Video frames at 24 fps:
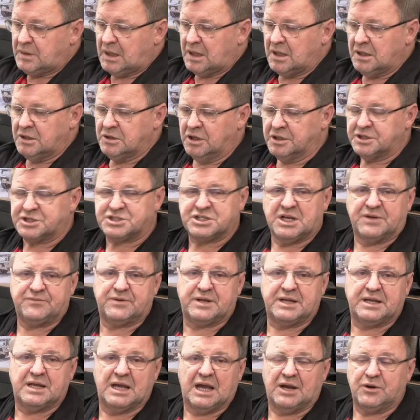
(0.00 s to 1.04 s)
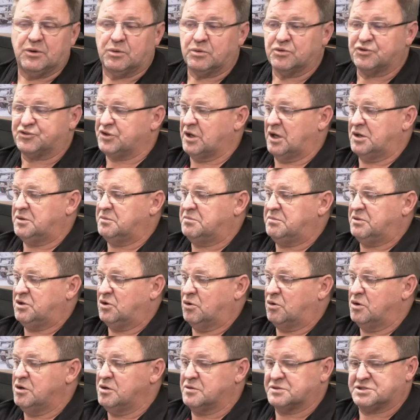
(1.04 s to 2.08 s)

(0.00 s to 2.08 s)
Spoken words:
longevity, and also your oil